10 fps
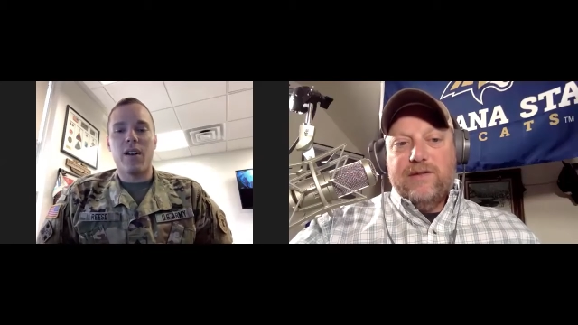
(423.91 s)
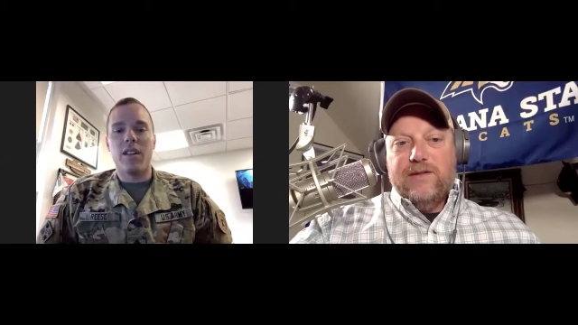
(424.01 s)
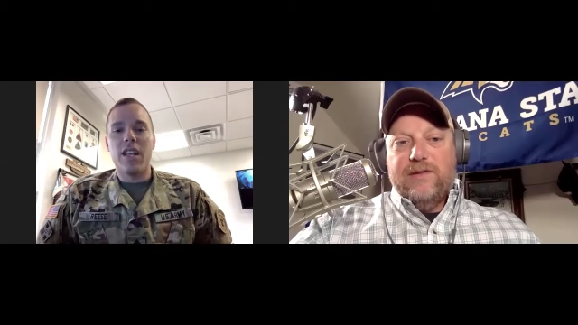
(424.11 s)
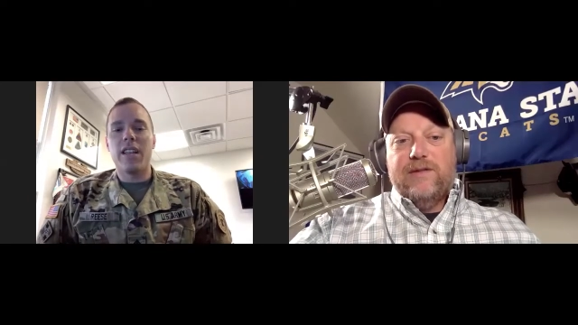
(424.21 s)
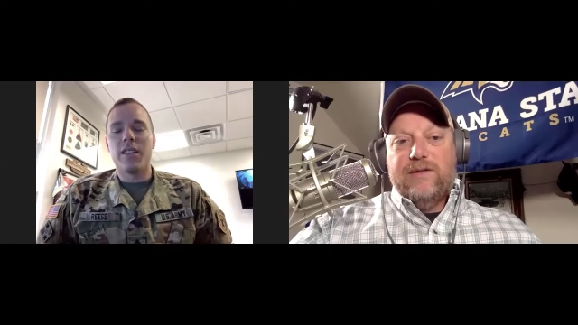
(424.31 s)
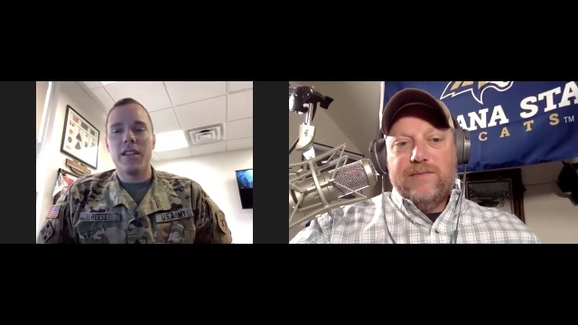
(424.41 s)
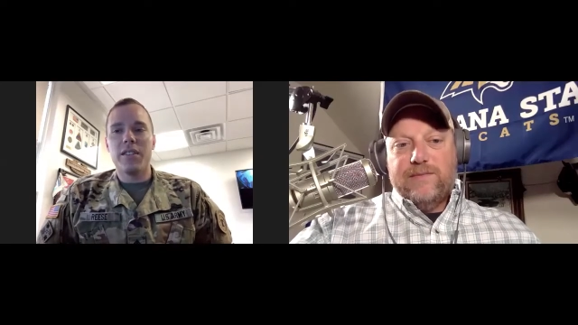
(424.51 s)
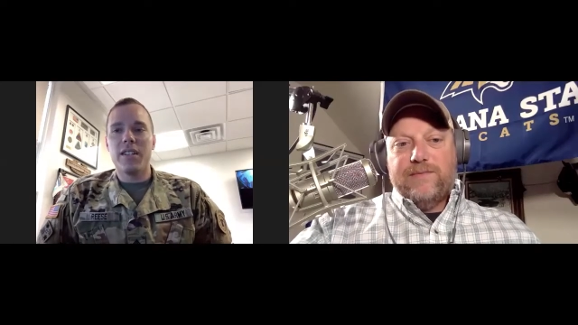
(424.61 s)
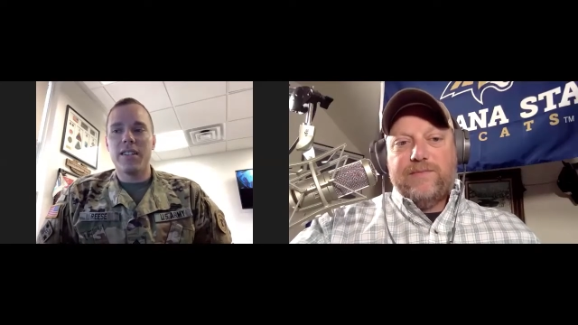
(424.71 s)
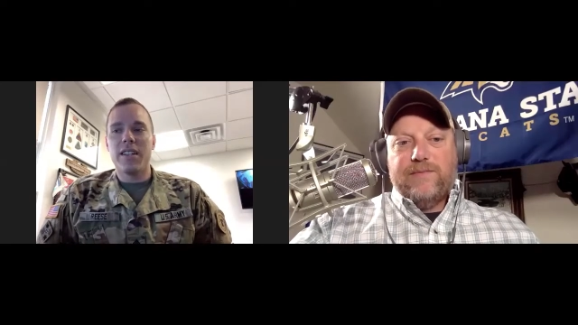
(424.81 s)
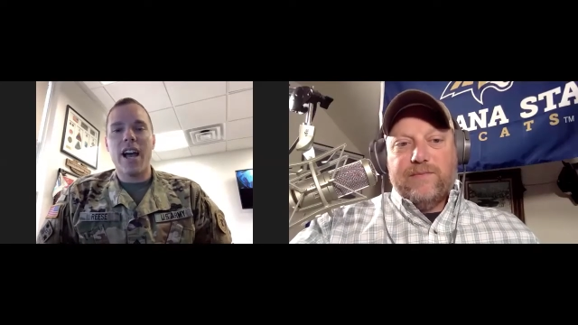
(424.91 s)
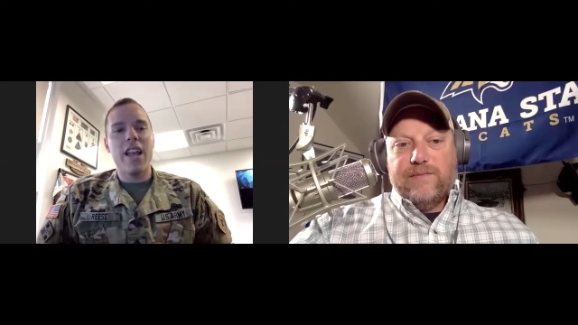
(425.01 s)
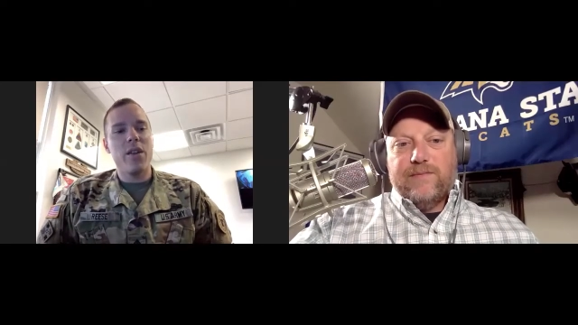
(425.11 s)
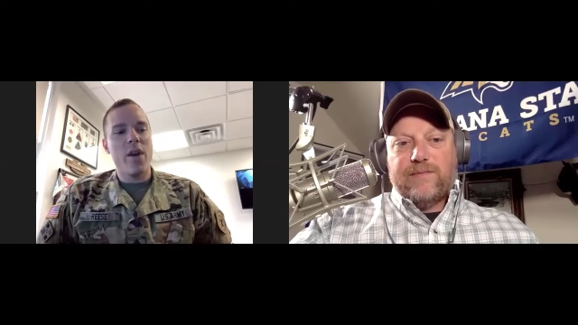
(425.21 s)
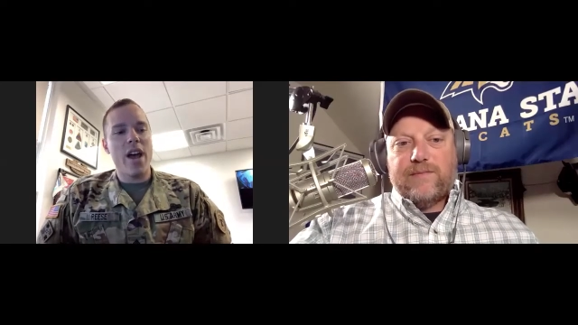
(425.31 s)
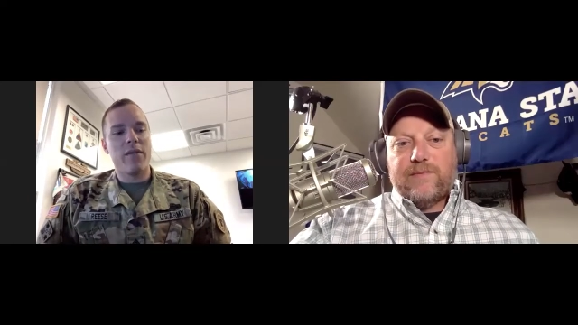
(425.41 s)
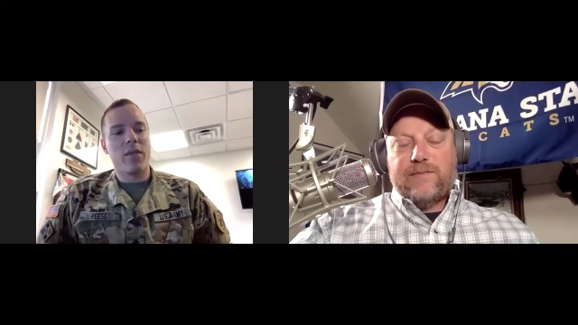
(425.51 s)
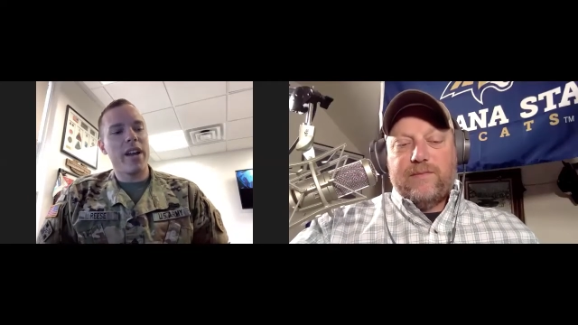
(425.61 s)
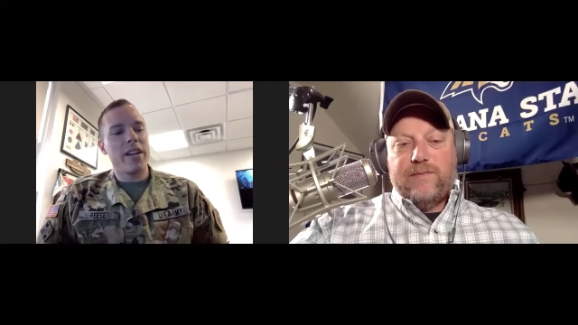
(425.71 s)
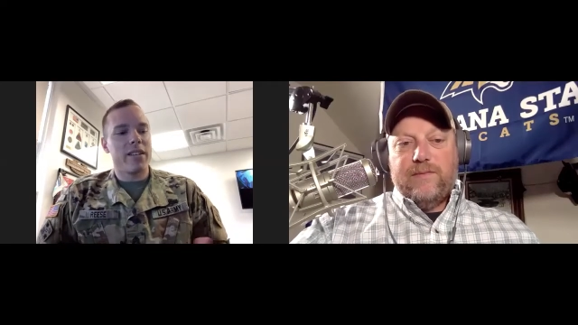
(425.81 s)
Speaker 1: On the enlisted side, you have
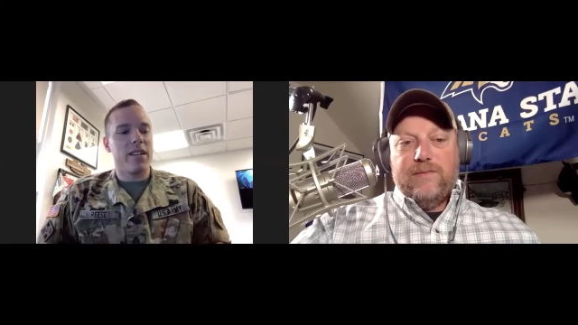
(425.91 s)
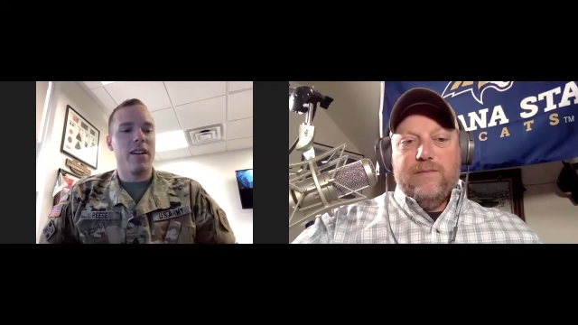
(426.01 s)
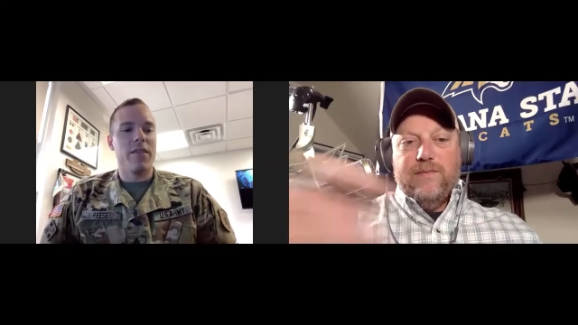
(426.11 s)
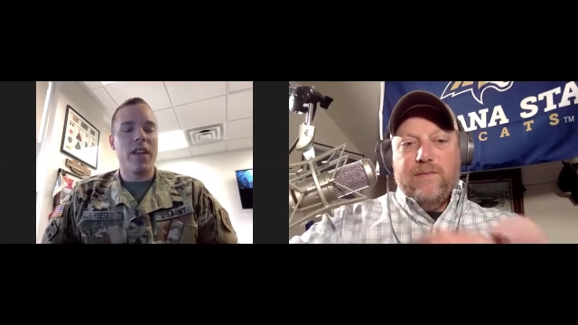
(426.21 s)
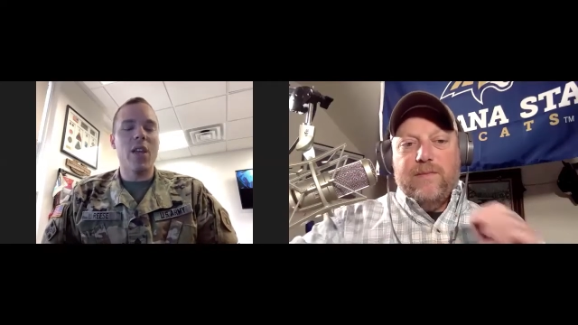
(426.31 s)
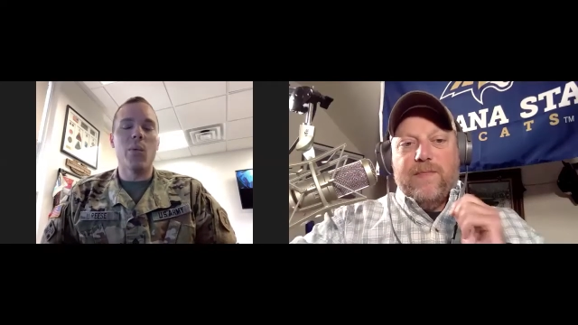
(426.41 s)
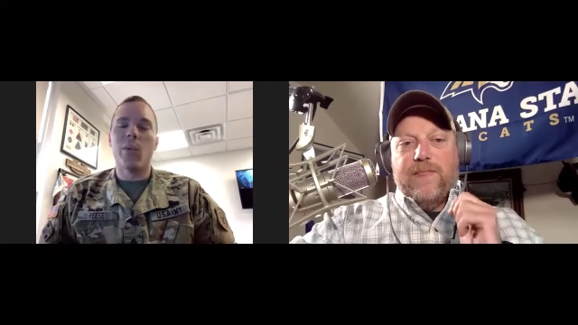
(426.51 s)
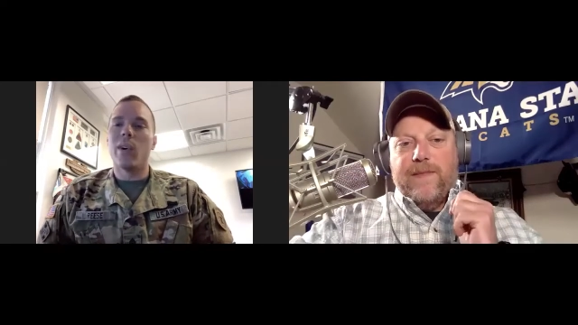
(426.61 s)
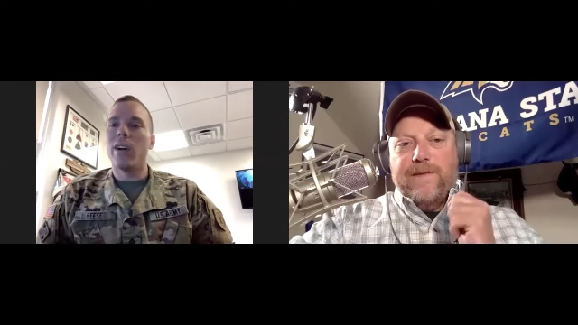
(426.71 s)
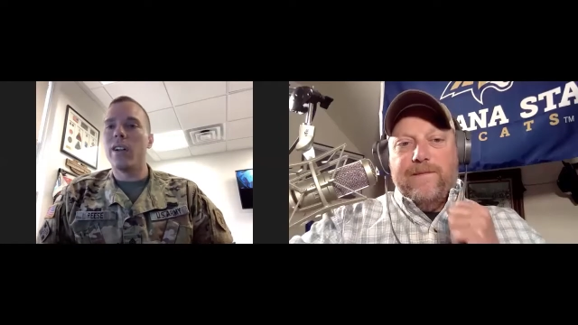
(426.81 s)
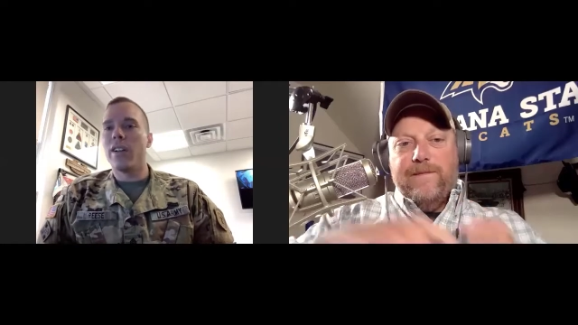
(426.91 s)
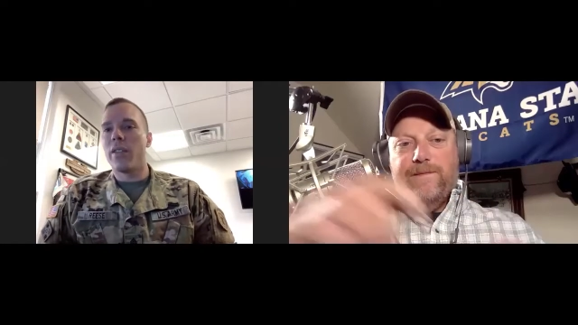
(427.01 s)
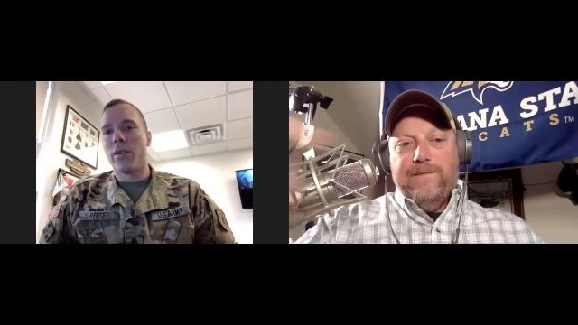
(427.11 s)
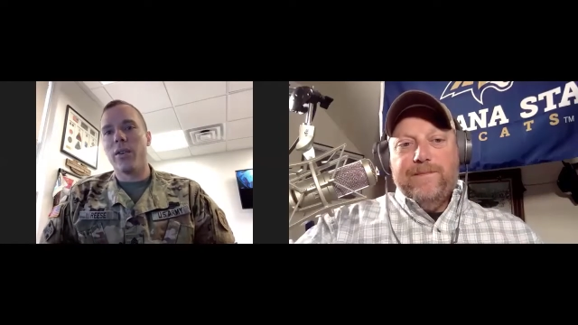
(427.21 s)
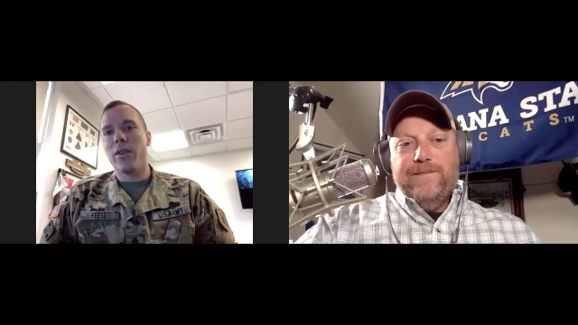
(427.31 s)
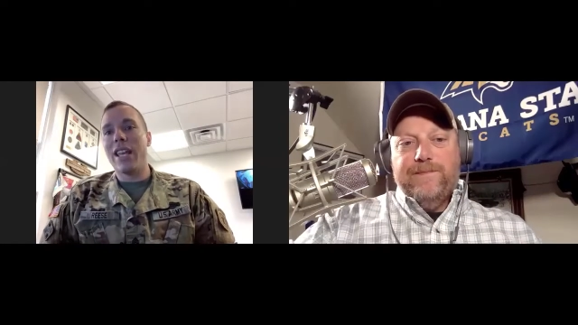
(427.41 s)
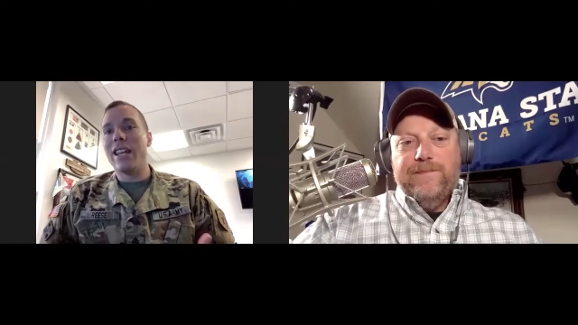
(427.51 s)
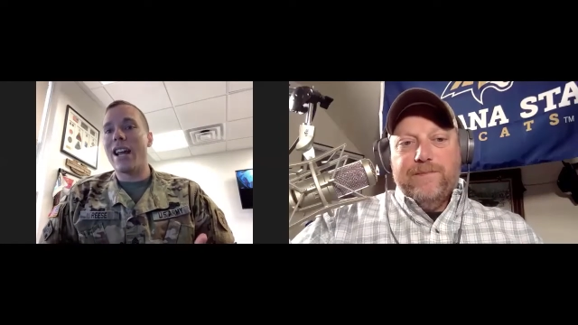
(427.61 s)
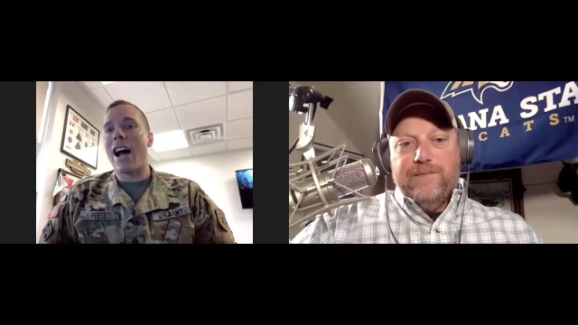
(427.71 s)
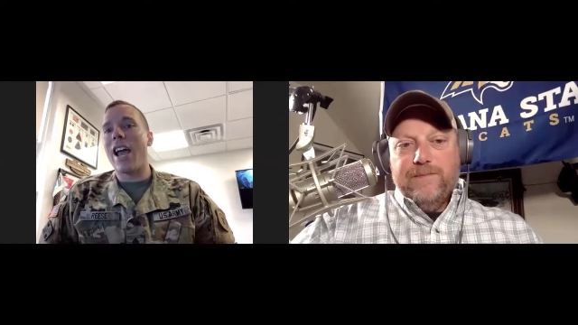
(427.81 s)
ranks of E1 through
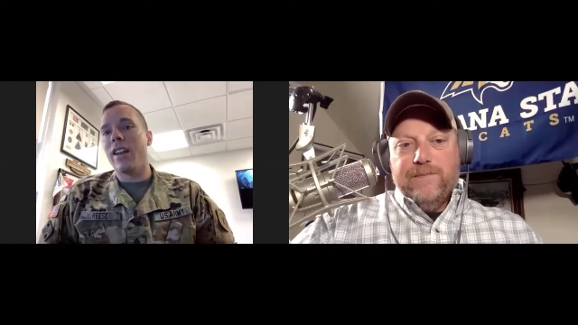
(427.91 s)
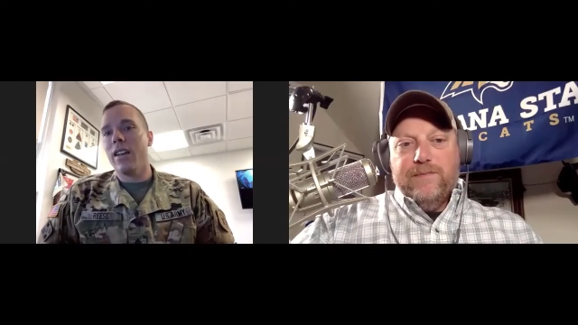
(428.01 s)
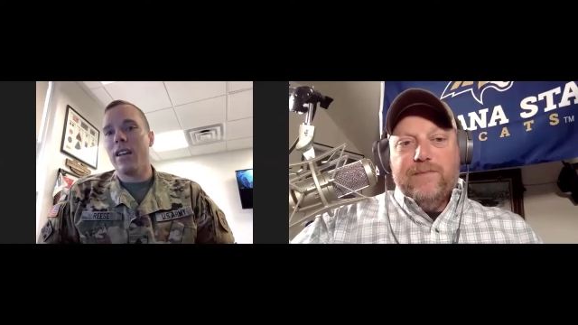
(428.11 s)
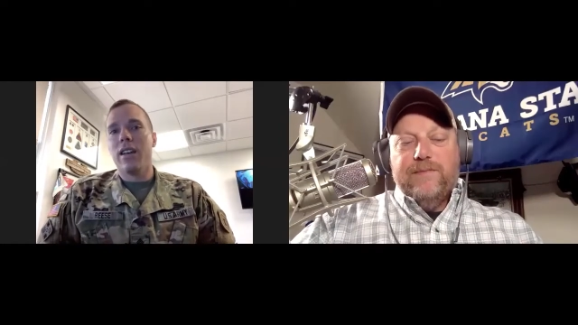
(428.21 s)
E9.